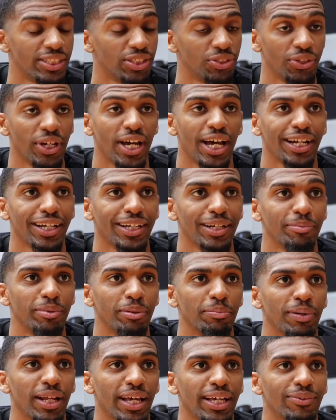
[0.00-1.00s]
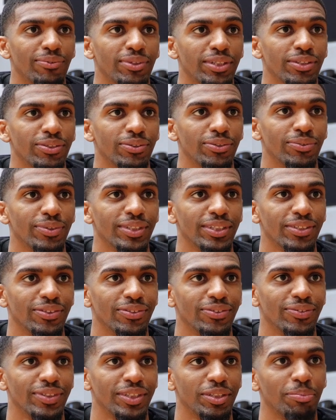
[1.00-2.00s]
you got to come to play when
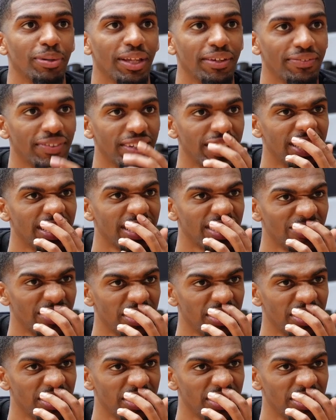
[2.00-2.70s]
you play Phoenix.